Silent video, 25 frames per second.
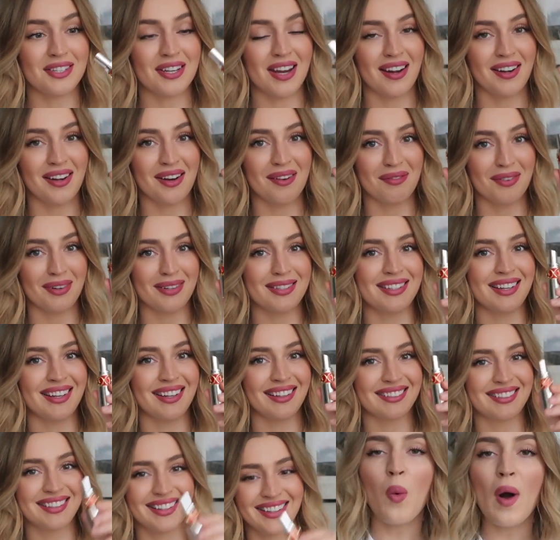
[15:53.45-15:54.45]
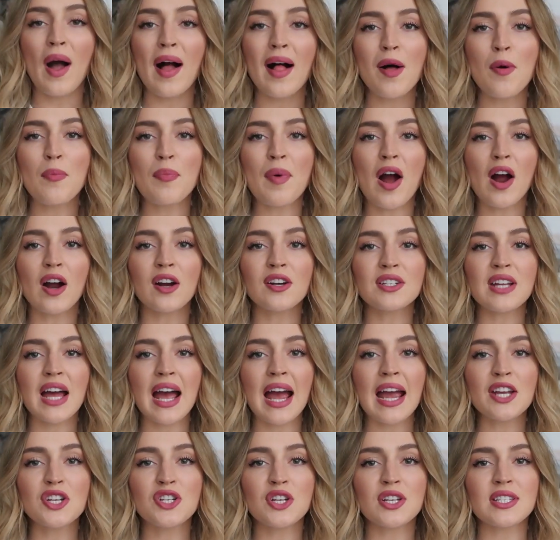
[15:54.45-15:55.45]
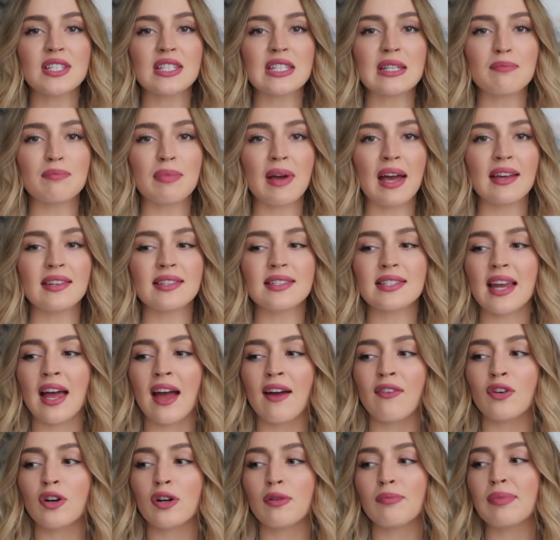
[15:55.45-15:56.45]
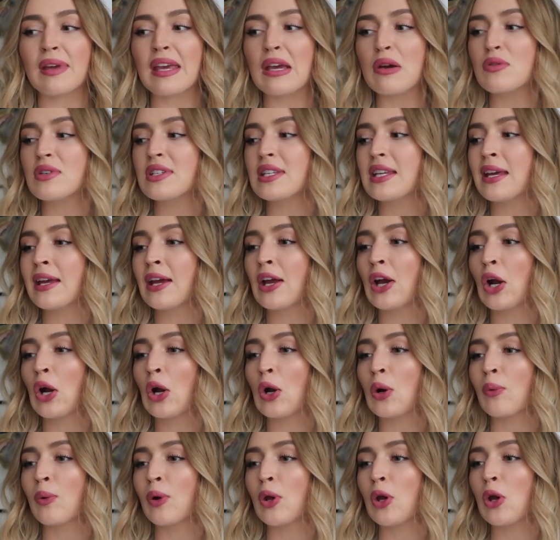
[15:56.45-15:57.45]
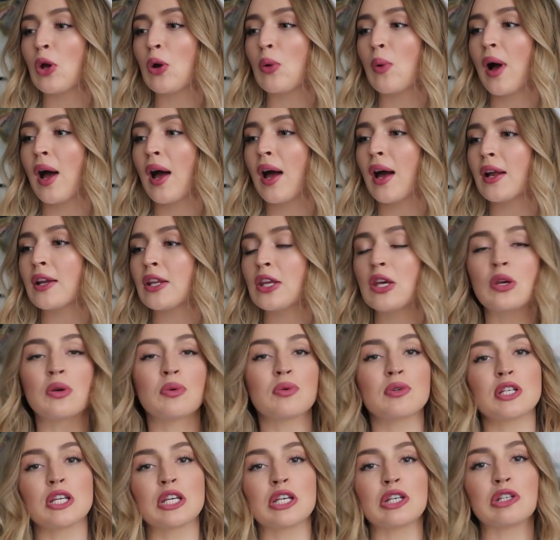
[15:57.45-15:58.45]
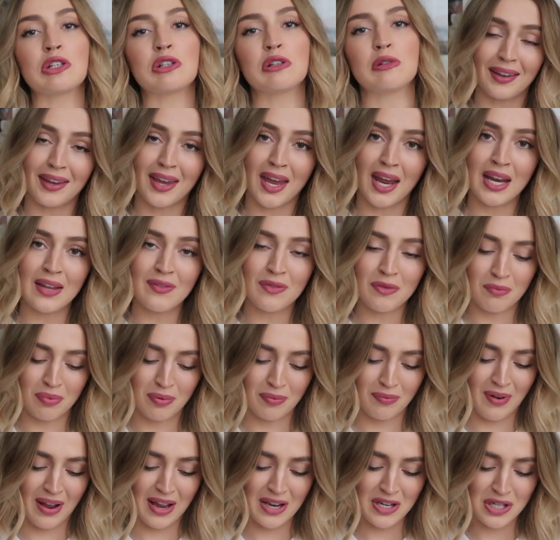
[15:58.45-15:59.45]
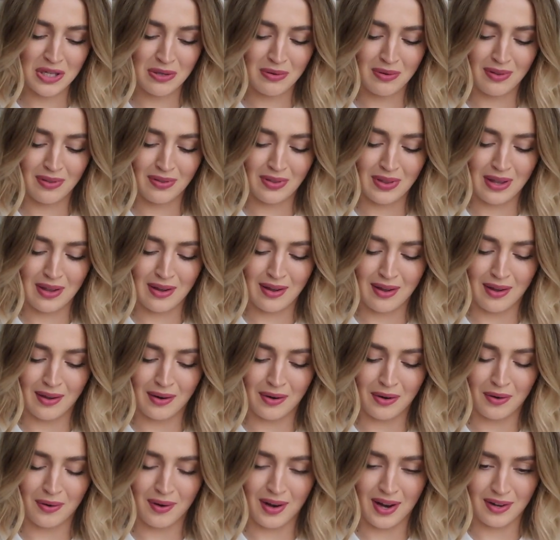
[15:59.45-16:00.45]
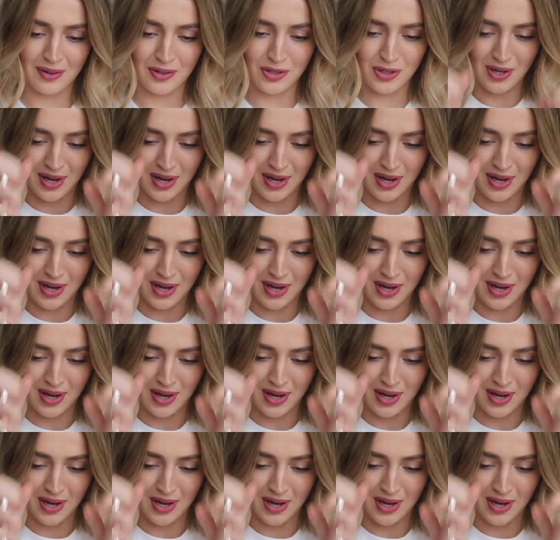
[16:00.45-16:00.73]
Shade number 6. Welp, aren't I just the best ever beauty guru on YouTube? I can't even provide you with the correct